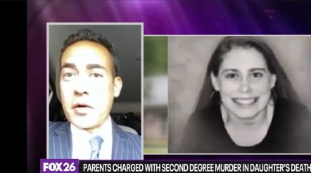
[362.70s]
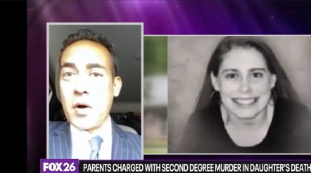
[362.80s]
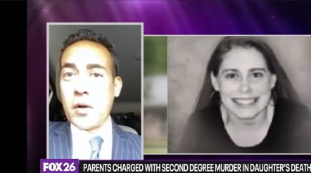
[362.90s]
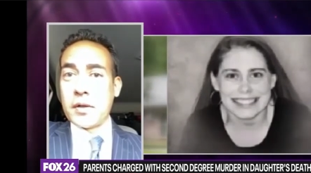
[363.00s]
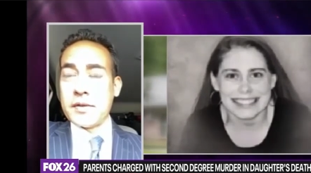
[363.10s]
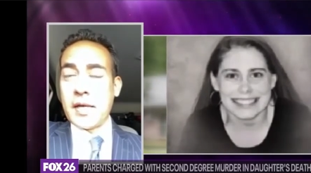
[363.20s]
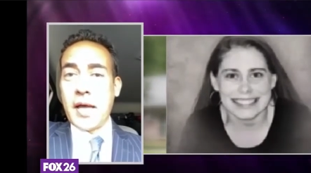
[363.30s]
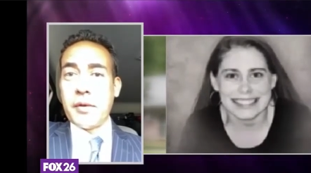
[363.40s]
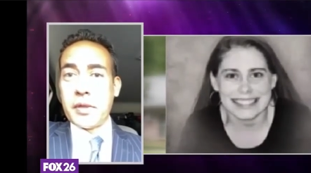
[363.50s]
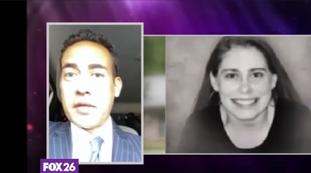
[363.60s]
Speaker 1: call and say,
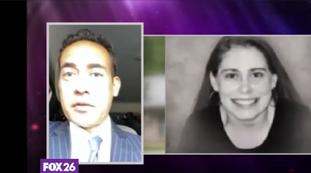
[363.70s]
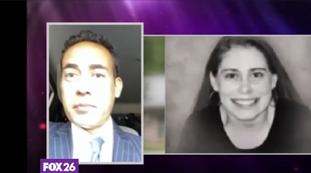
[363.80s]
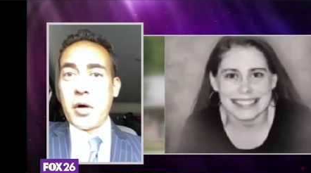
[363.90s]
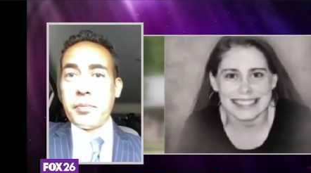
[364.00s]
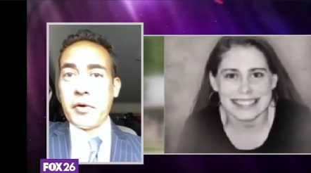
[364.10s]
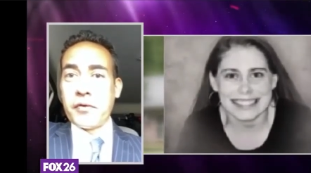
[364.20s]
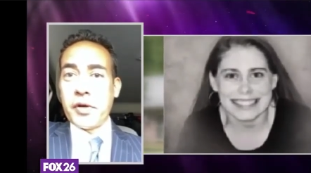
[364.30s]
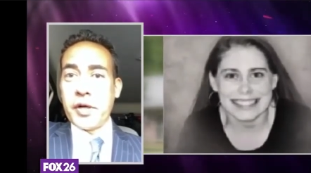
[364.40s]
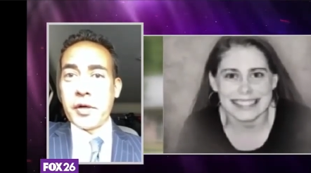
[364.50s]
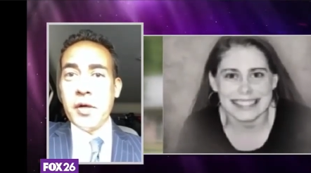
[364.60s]
hey, we need some help over
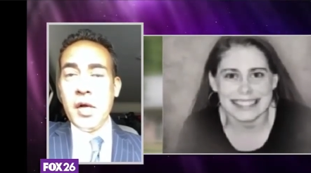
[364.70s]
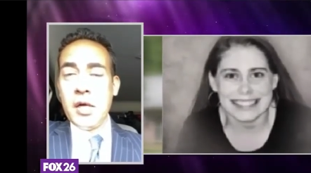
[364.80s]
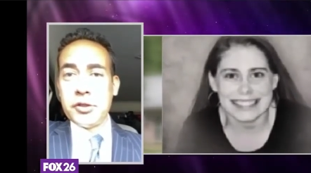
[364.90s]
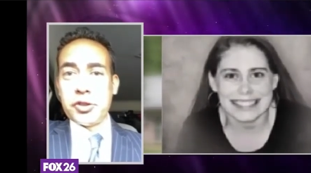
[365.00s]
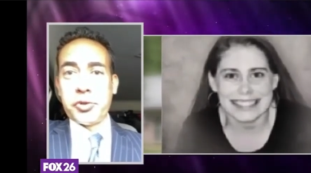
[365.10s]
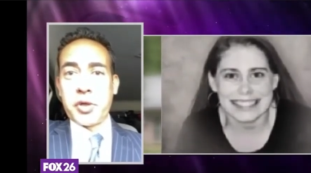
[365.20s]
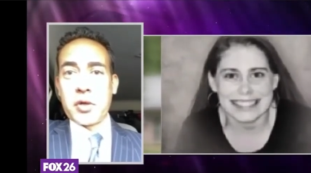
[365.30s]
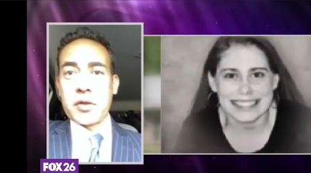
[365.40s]
here to treat our